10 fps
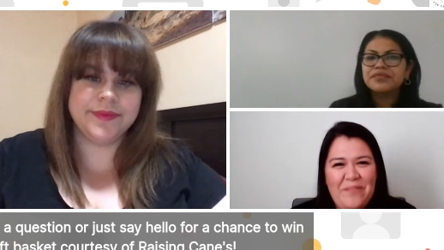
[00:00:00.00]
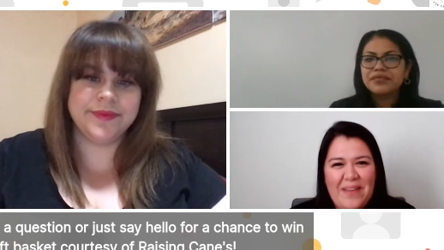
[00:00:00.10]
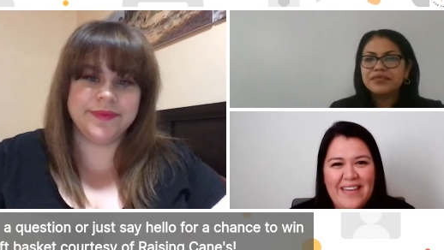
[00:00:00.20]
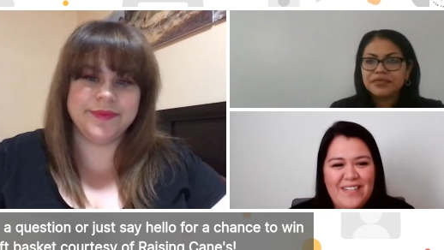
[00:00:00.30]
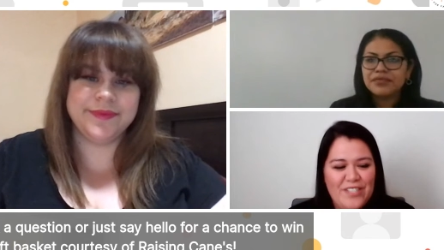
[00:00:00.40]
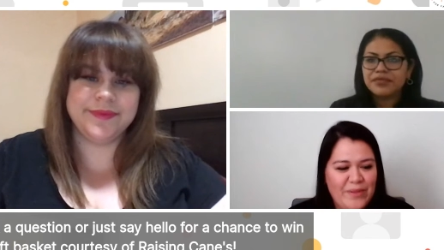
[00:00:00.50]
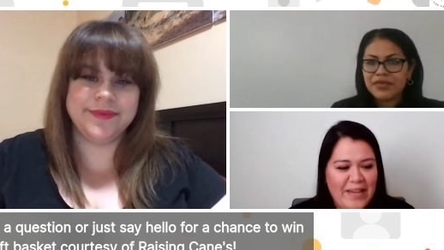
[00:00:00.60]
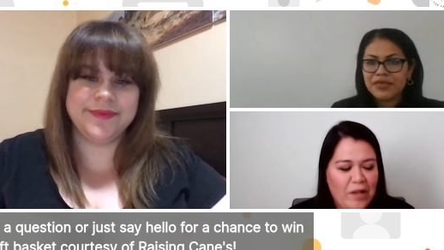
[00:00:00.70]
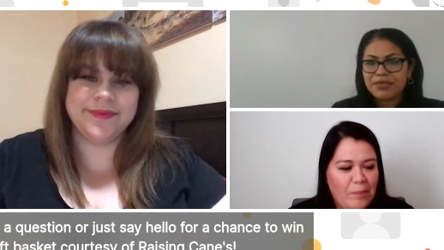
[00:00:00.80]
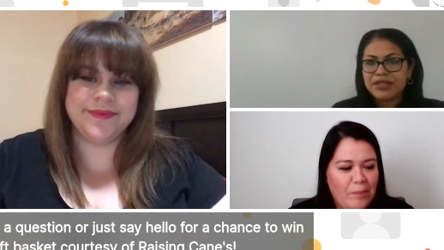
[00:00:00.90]
Speaker 1: Um,
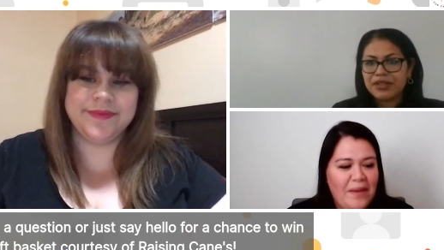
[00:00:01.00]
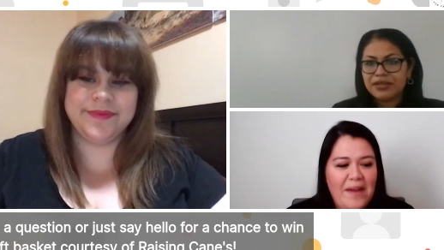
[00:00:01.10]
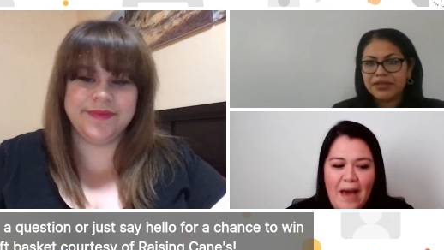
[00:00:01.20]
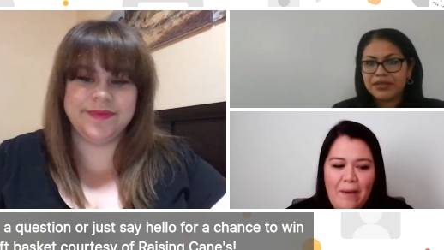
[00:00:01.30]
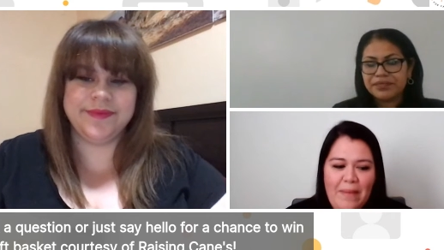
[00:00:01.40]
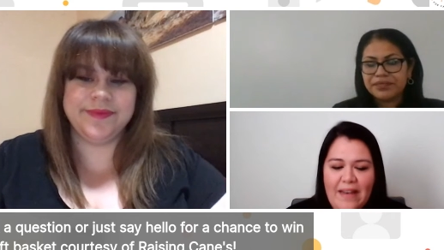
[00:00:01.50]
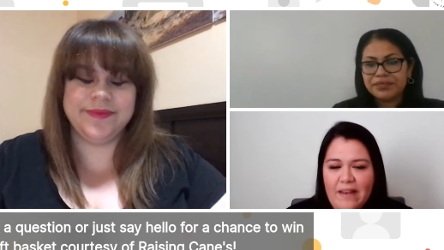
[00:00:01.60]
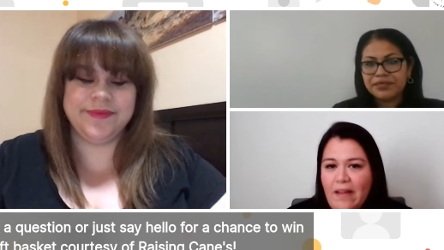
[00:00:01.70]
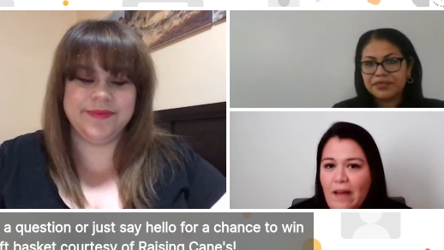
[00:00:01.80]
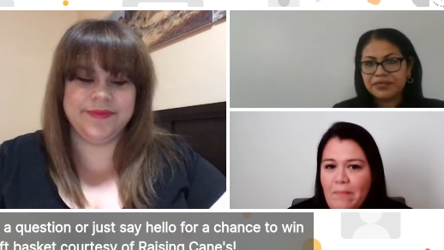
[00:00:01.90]
and my website
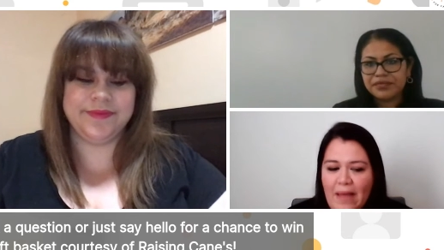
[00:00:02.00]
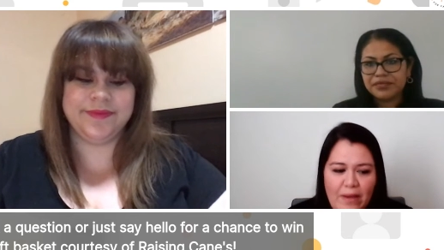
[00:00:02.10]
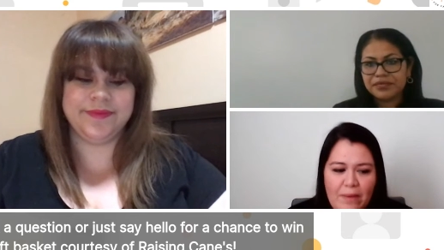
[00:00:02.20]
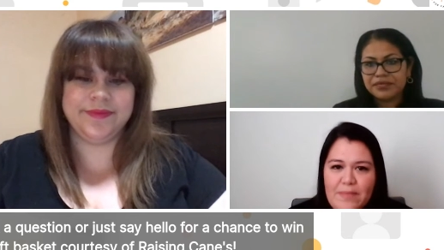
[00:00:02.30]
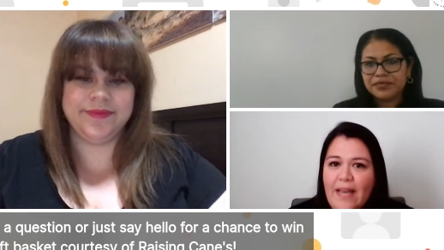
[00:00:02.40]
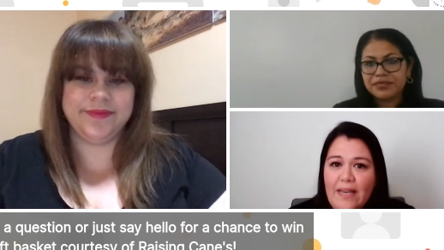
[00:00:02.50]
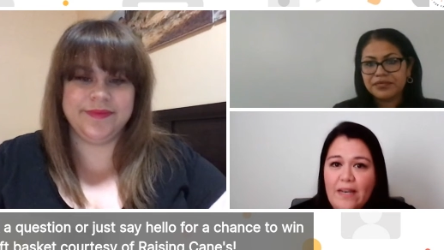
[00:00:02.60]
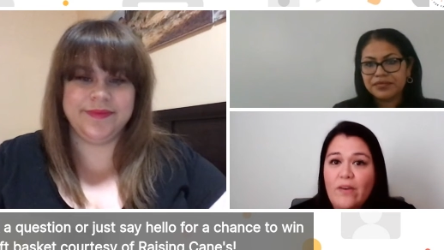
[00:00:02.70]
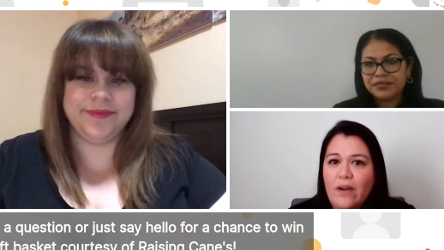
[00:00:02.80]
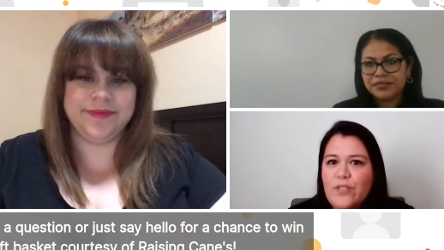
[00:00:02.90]
or our school website
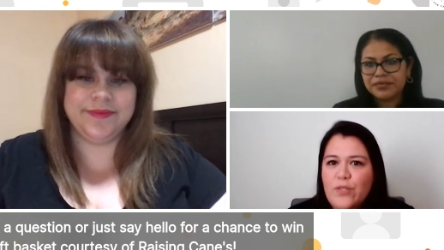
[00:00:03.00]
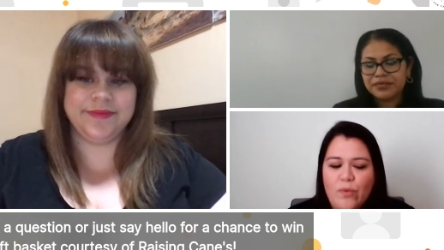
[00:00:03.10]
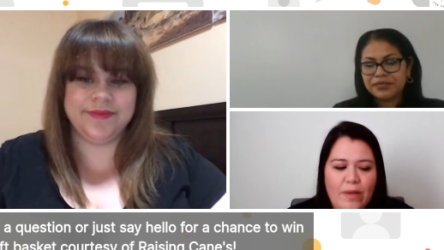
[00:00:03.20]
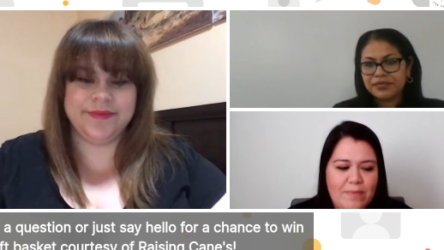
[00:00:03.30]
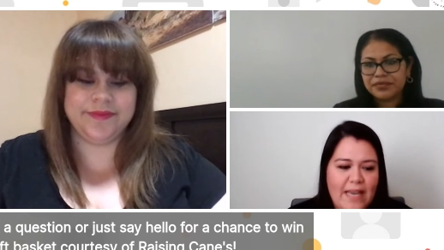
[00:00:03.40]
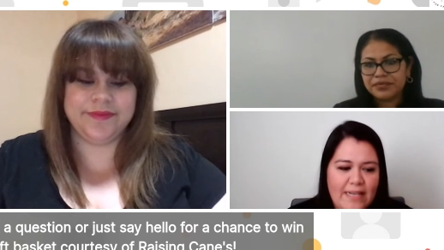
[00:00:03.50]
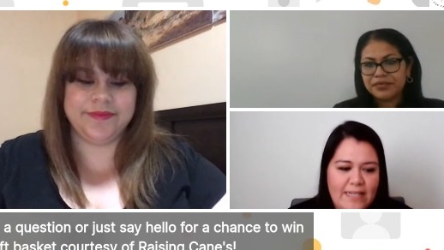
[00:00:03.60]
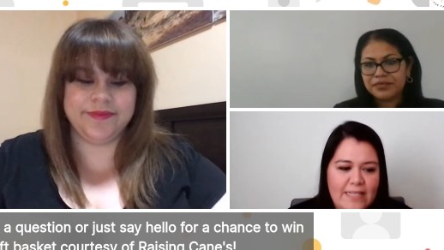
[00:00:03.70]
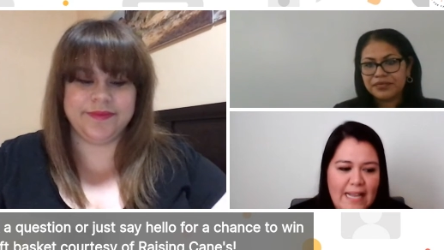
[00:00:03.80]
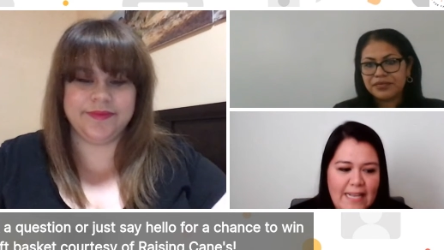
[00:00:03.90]
is
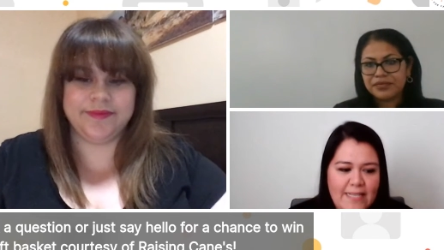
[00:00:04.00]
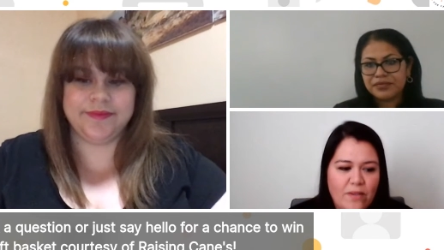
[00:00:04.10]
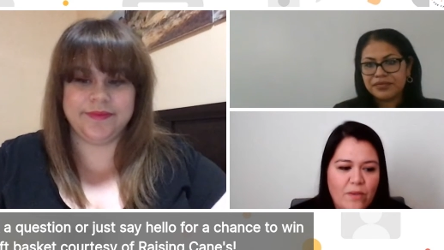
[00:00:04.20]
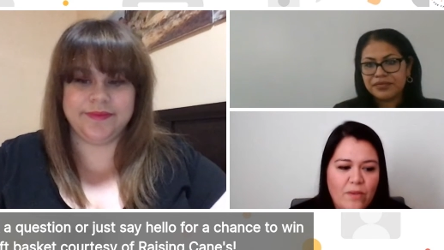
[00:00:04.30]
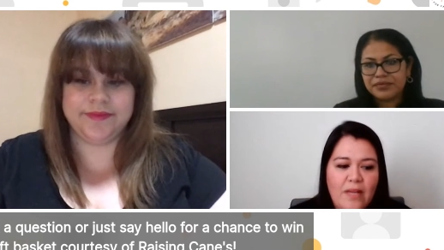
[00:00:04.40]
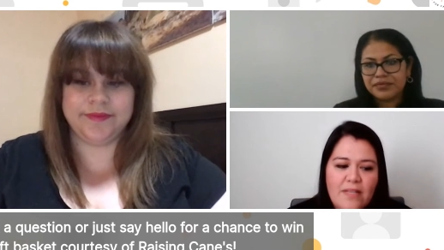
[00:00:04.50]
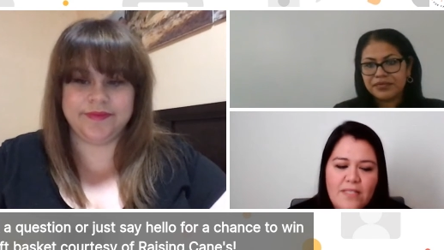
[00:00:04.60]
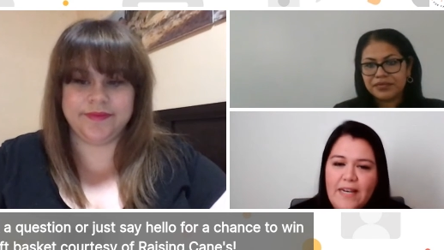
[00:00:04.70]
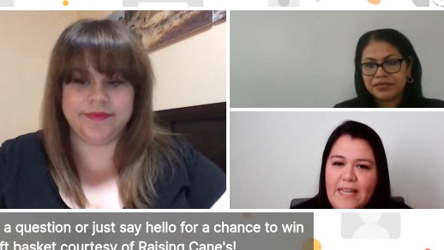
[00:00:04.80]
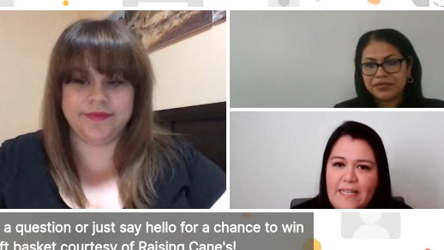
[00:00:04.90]
classical.edu
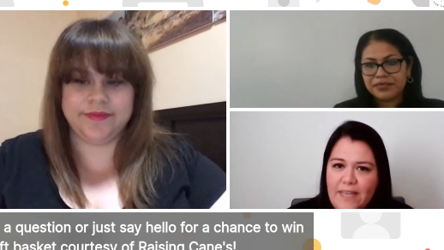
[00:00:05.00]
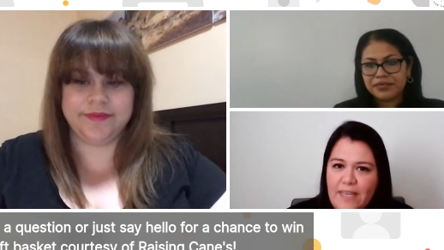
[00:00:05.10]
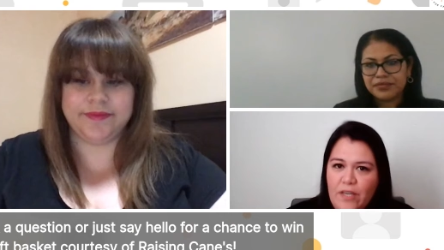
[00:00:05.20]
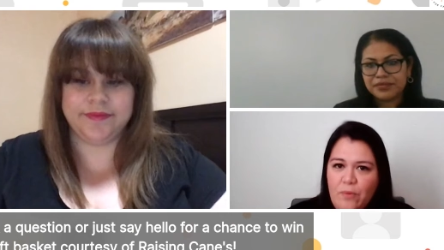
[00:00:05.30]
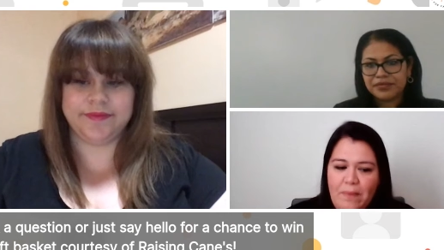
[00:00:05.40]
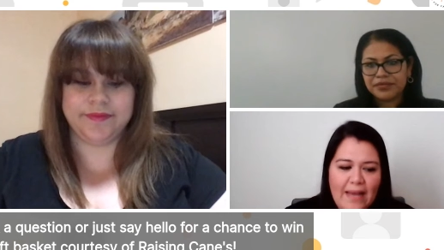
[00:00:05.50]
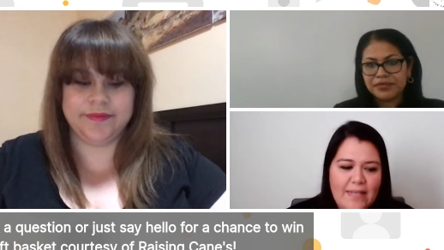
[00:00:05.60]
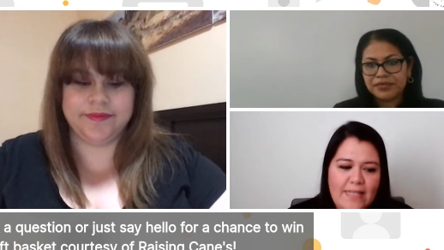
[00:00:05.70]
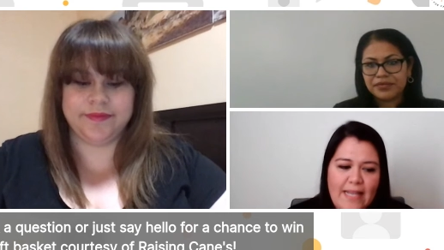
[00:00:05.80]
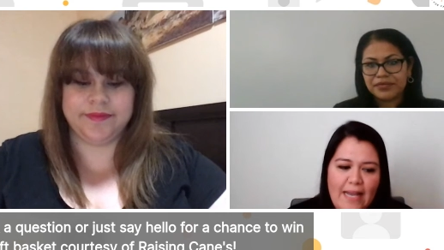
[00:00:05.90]
backslash
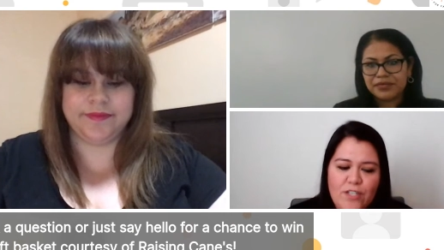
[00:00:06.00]
westchase.